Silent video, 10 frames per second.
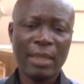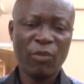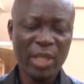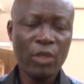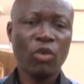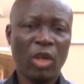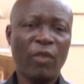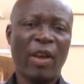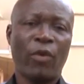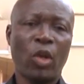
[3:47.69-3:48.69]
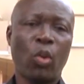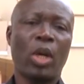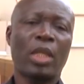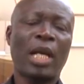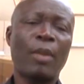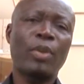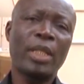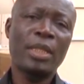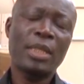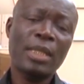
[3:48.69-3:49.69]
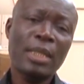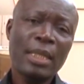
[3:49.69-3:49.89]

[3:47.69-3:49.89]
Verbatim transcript: we need to qualify for the World Cup and